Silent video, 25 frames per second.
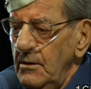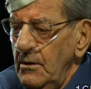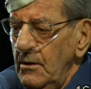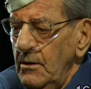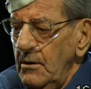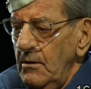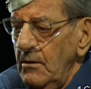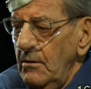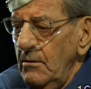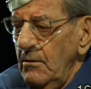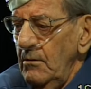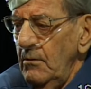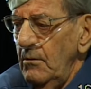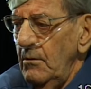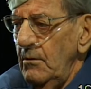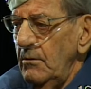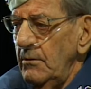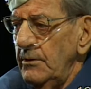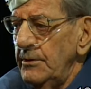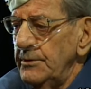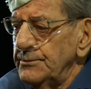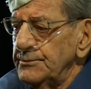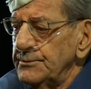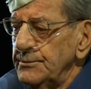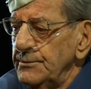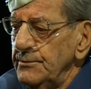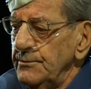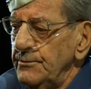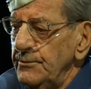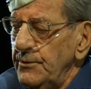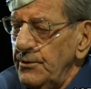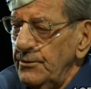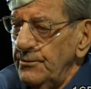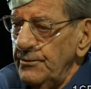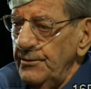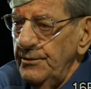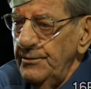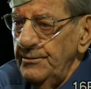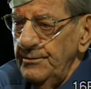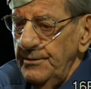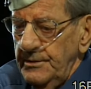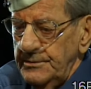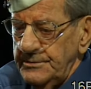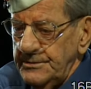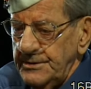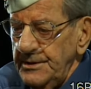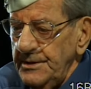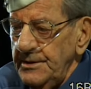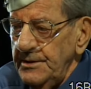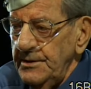Oh, there's, I tell you,
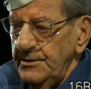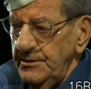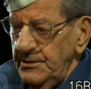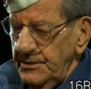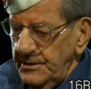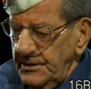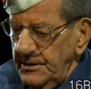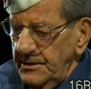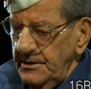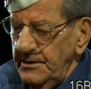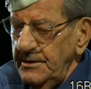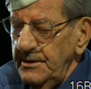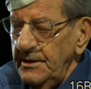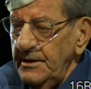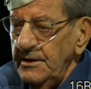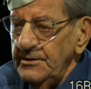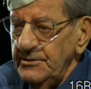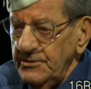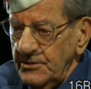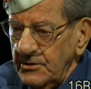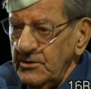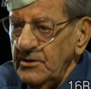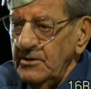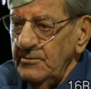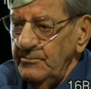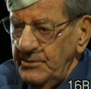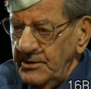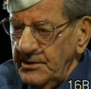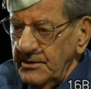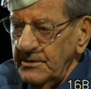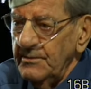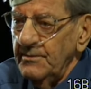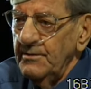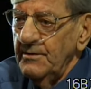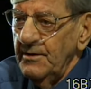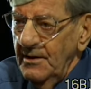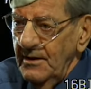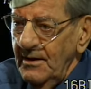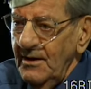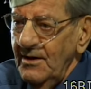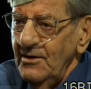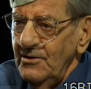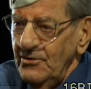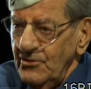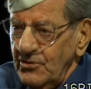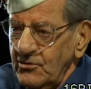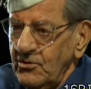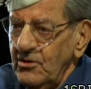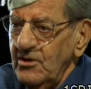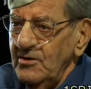get in there, you're going to be a, you're going to be
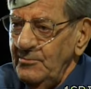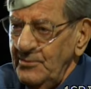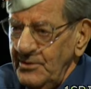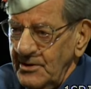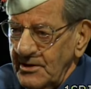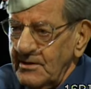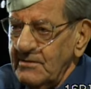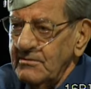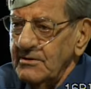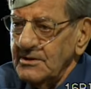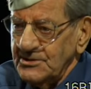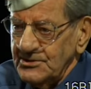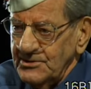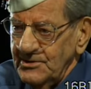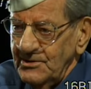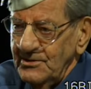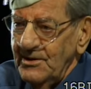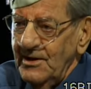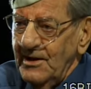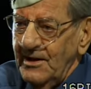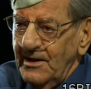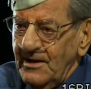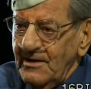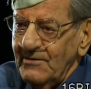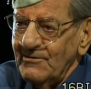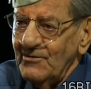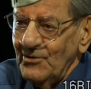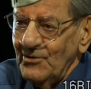a Christian in a hell of a hurry.